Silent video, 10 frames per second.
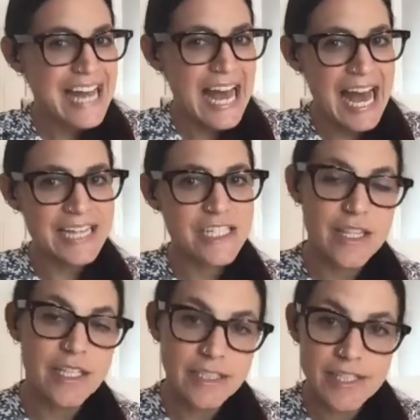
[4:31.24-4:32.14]
add to
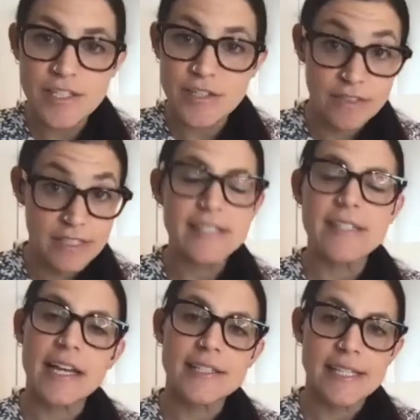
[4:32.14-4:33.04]
the list of least
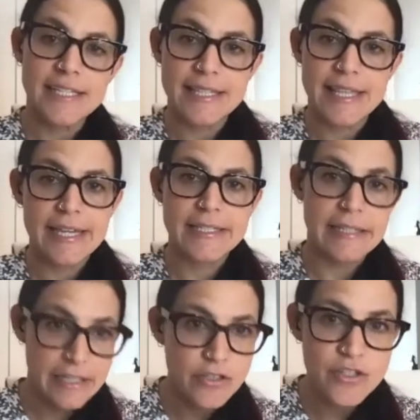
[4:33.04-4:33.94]
sexiest things,
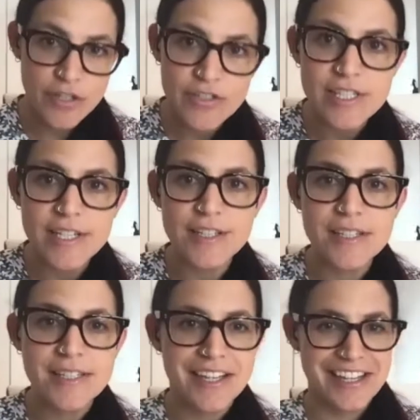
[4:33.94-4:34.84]
legal
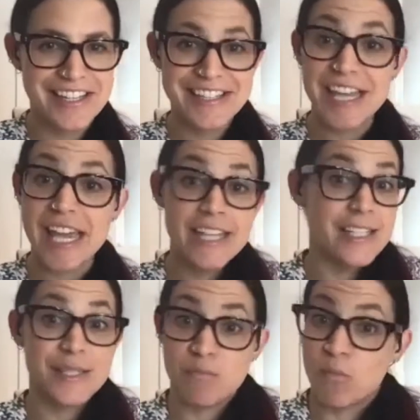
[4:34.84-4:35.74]
services, because
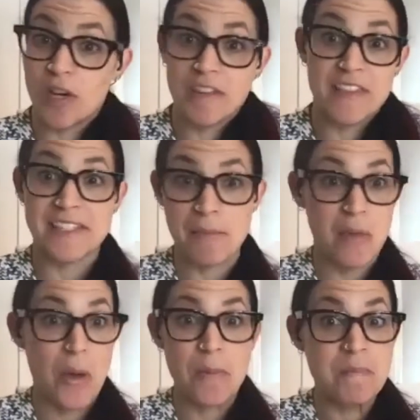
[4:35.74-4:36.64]
we're in the same
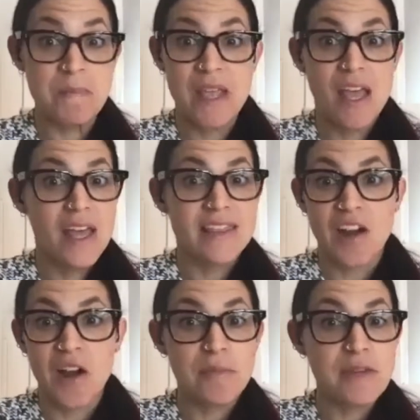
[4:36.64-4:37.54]
boat.
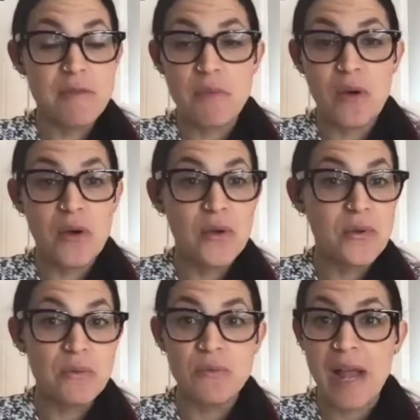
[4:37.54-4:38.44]
There are people
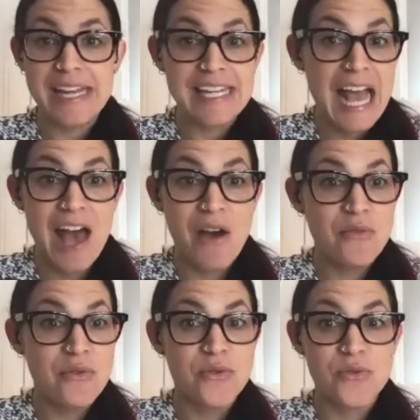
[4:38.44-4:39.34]
right
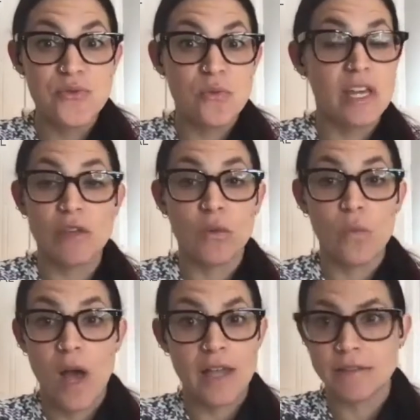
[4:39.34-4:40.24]
now who either
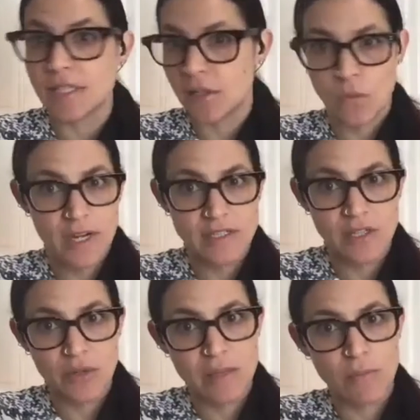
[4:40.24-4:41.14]
one didn't want to
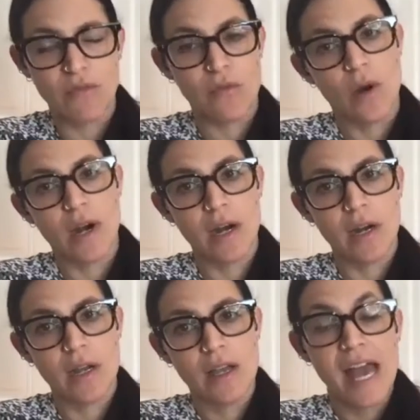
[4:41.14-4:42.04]
deal with it
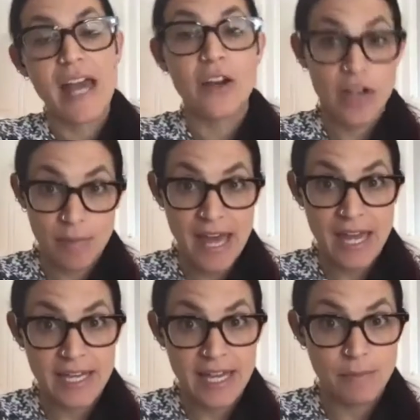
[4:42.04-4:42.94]
before and are now
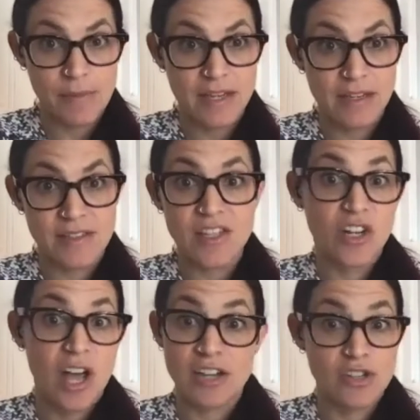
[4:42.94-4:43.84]
panicking mm-hmm. because their
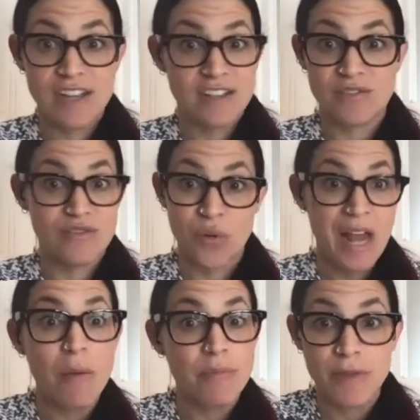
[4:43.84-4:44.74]
contracts don't
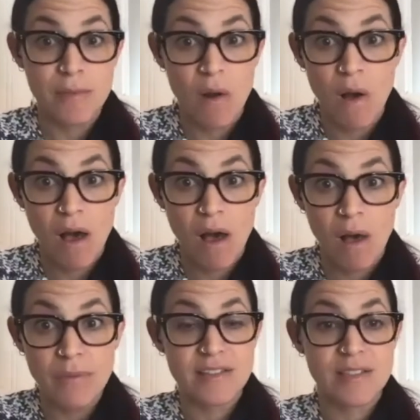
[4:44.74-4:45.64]
help them at all
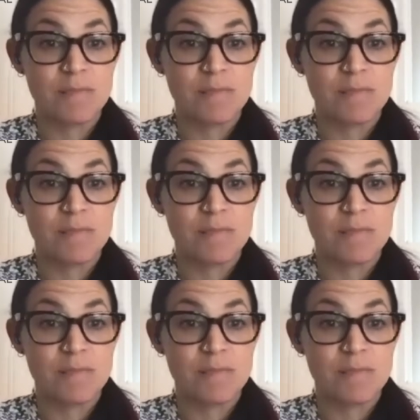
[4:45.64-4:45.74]
because